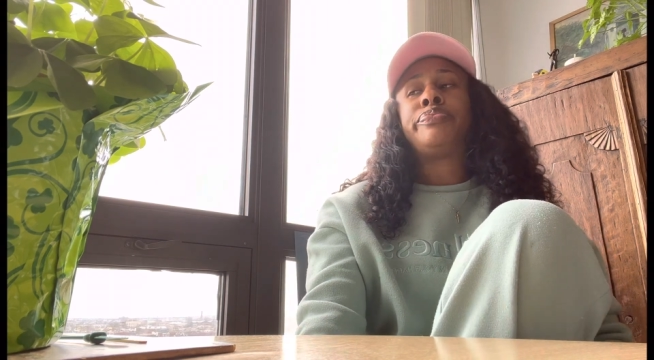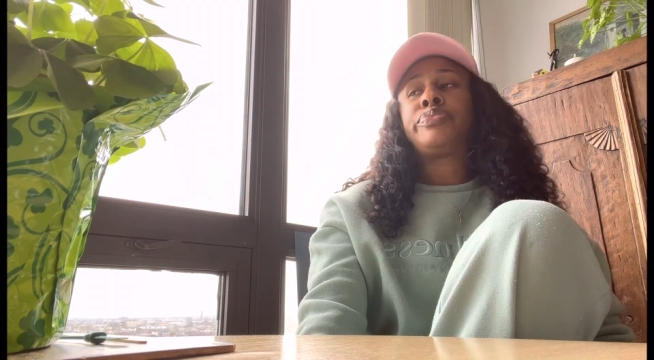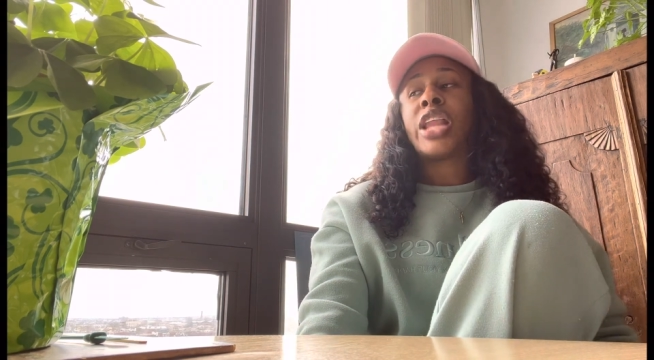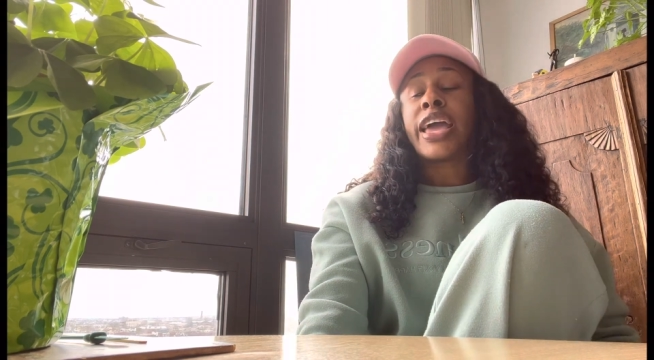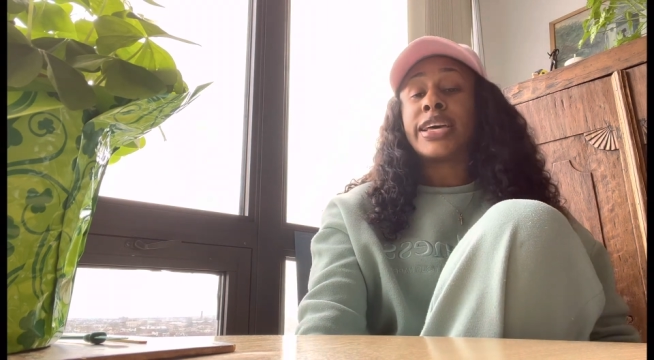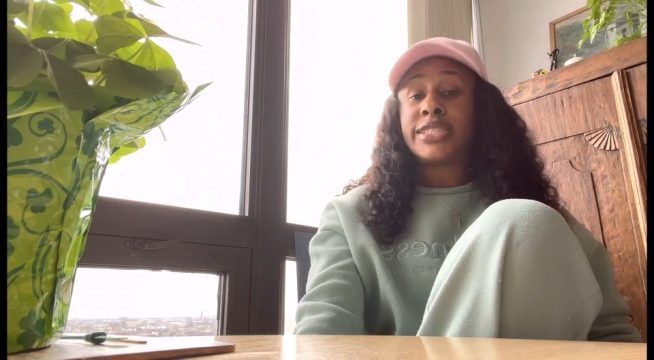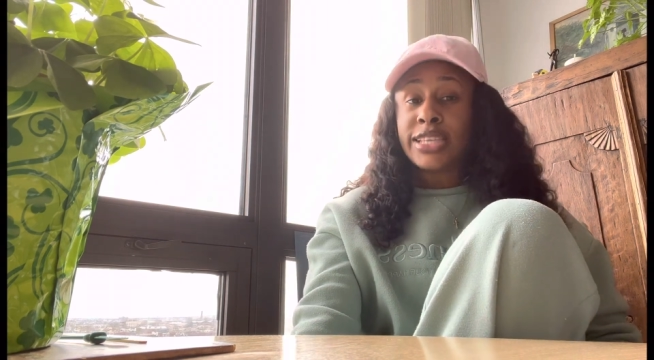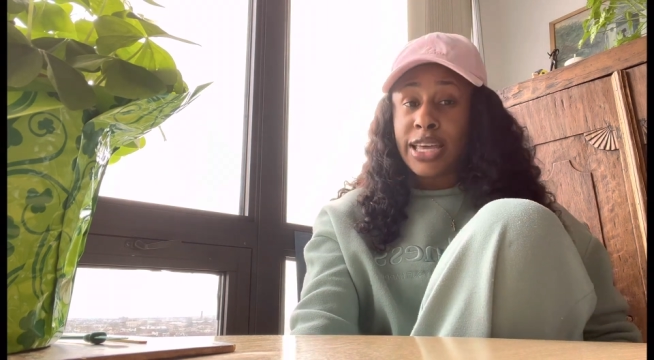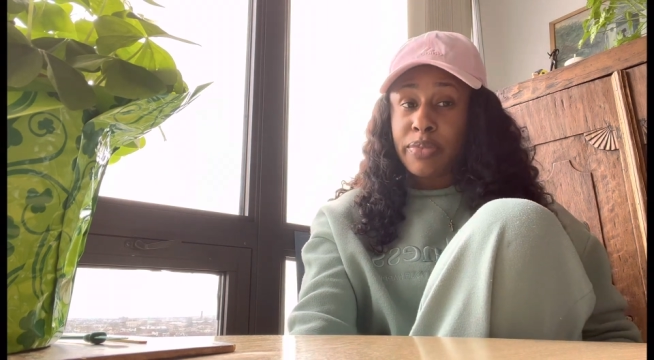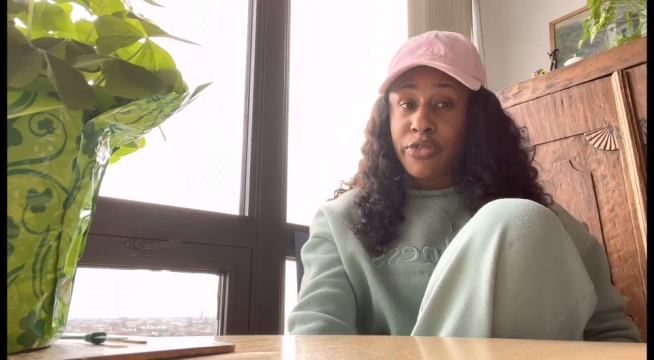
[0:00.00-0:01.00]
Like I
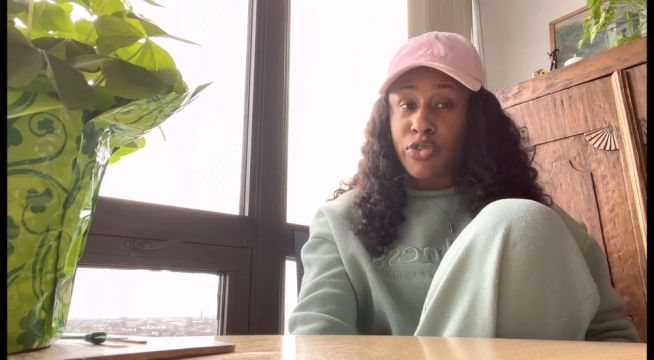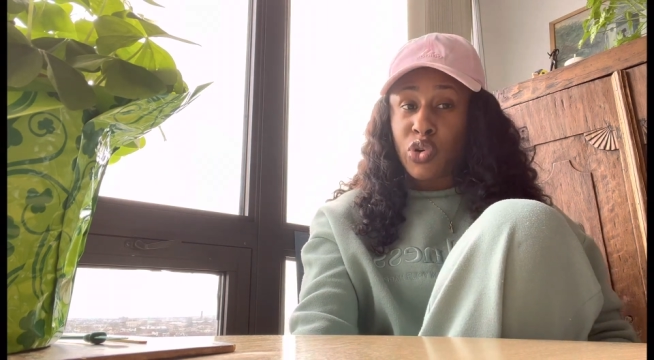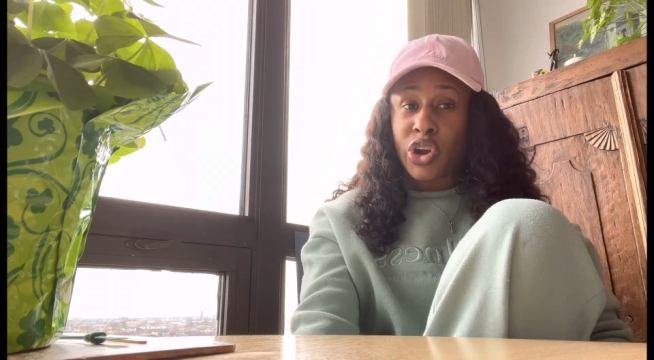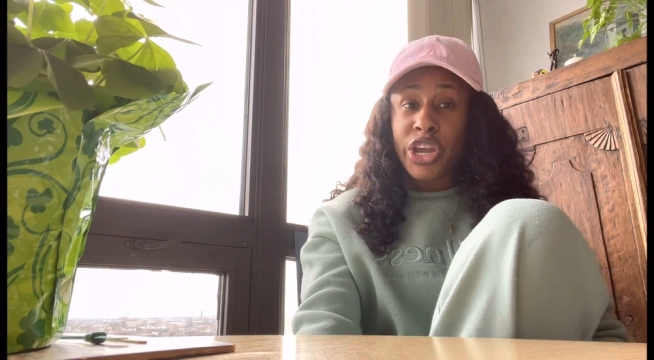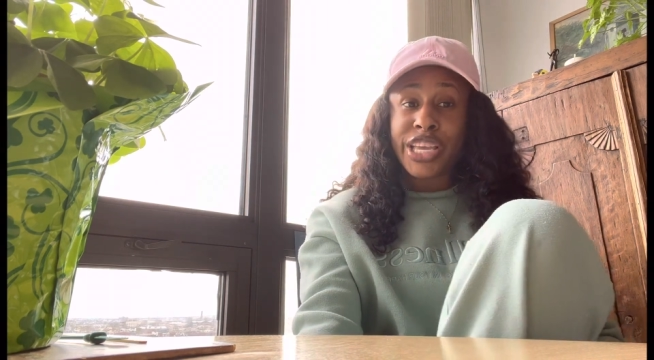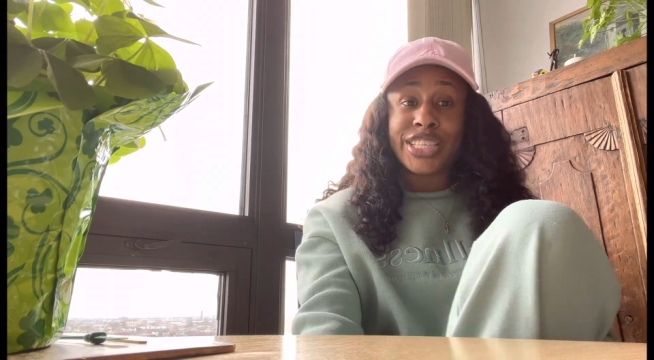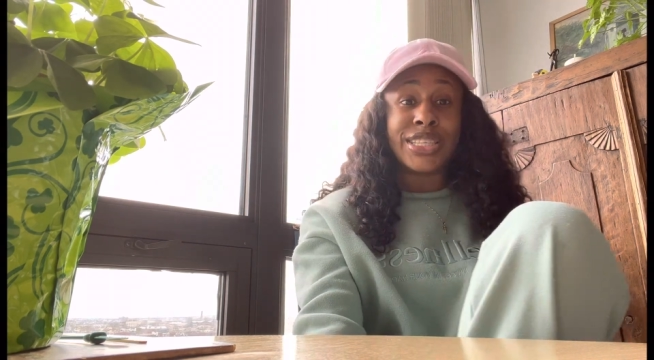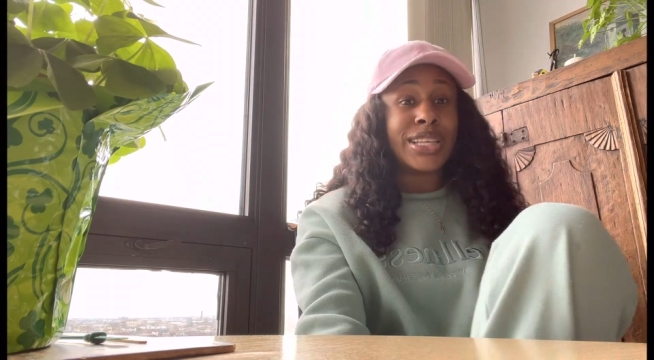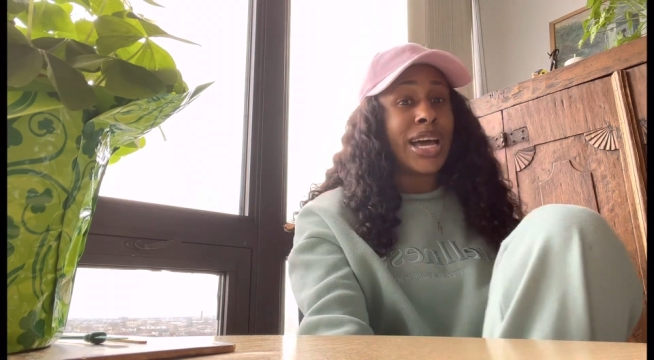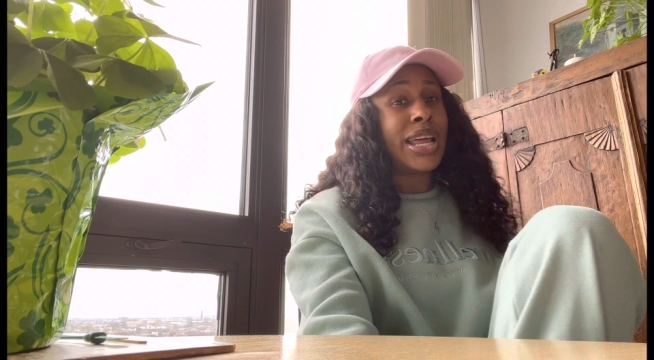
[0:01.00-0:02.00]
said before,
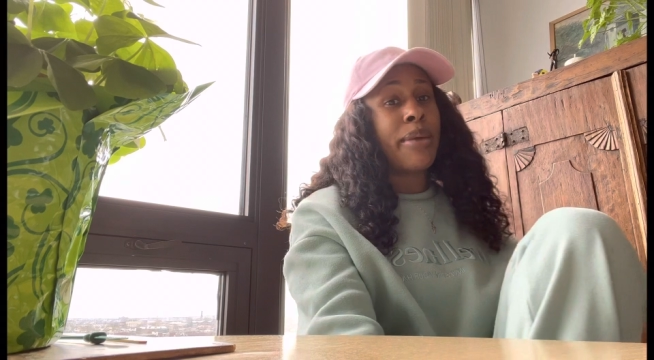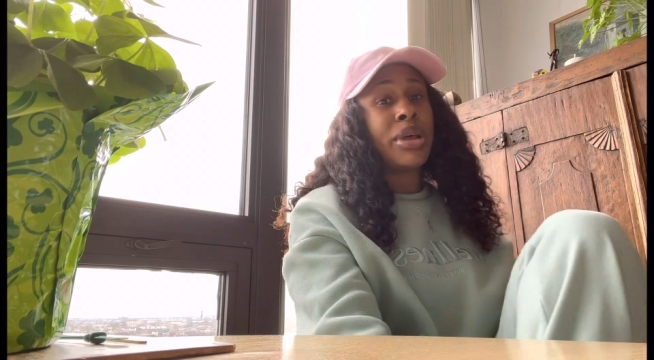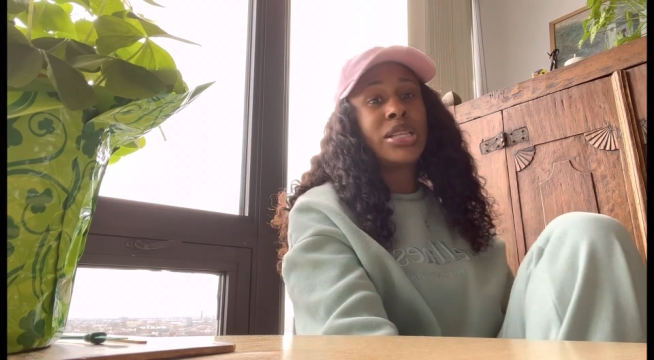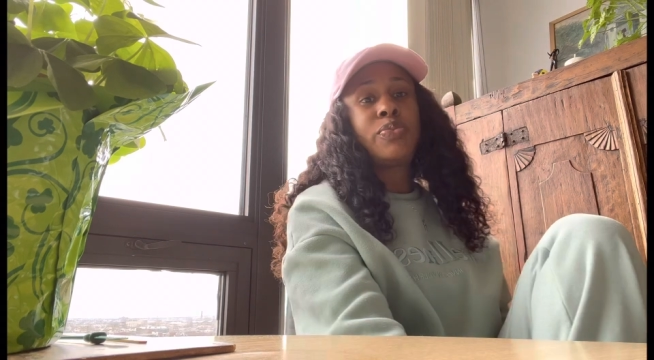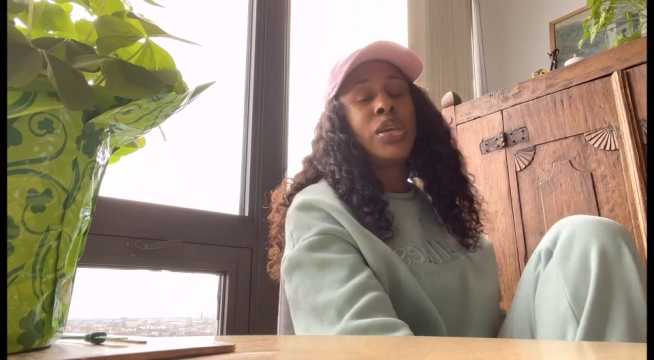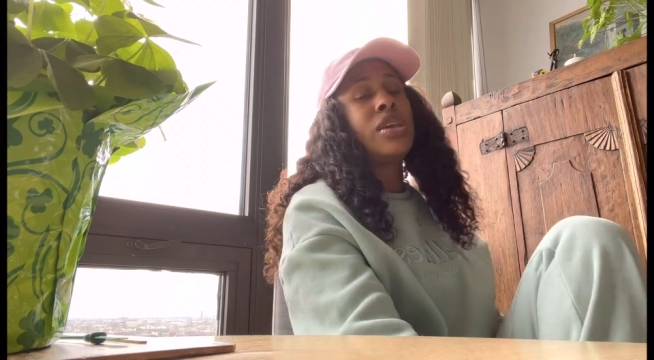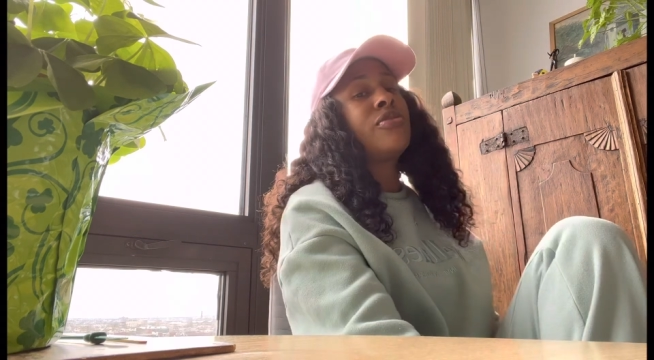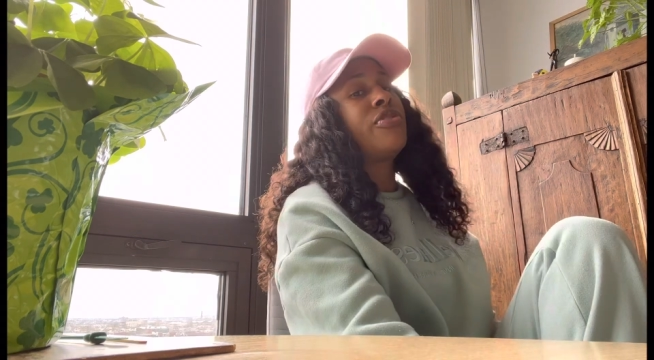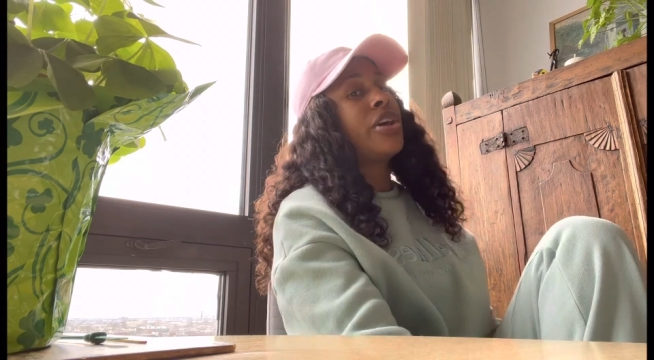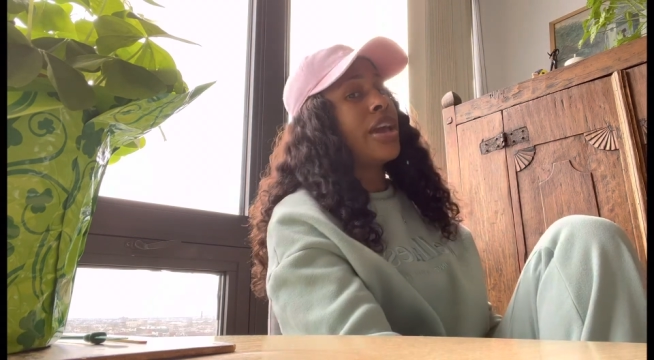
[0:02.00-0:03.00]
I'm not
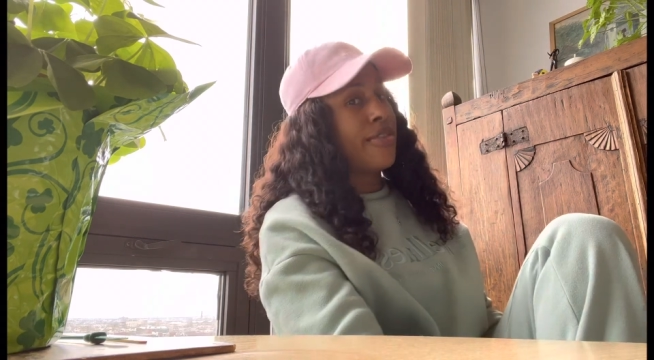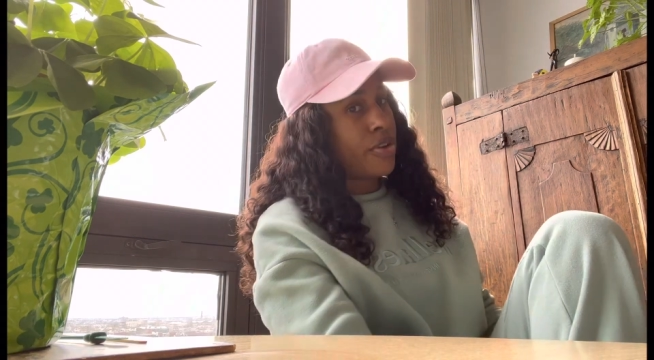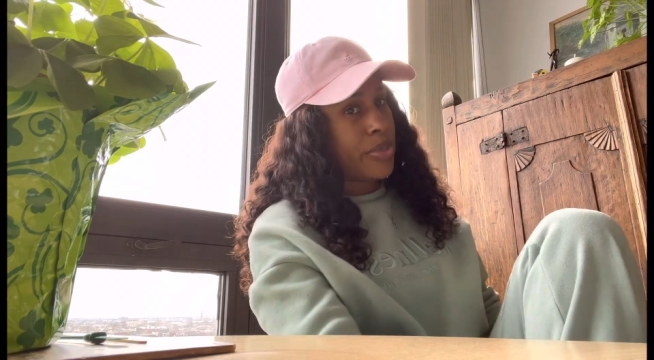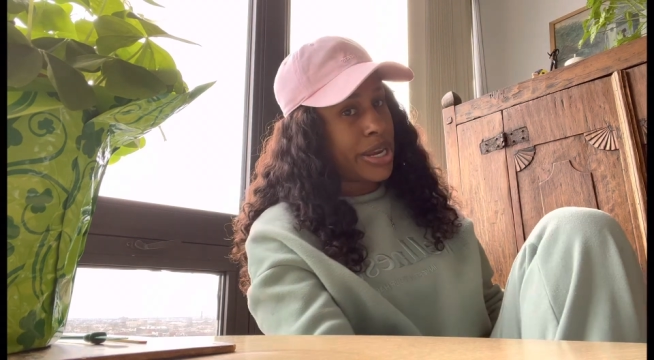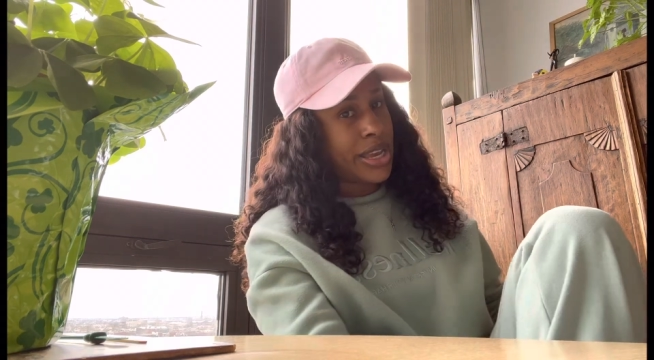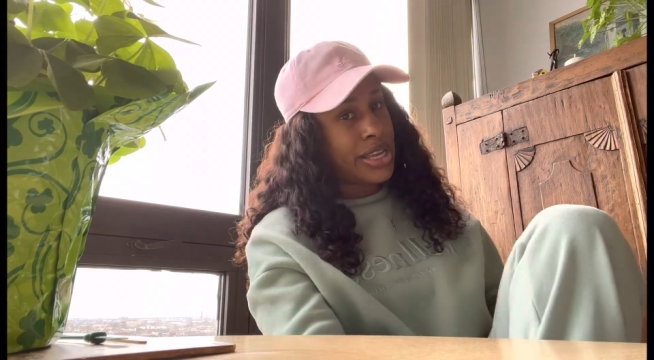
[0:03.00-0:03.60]
speaking for everybody,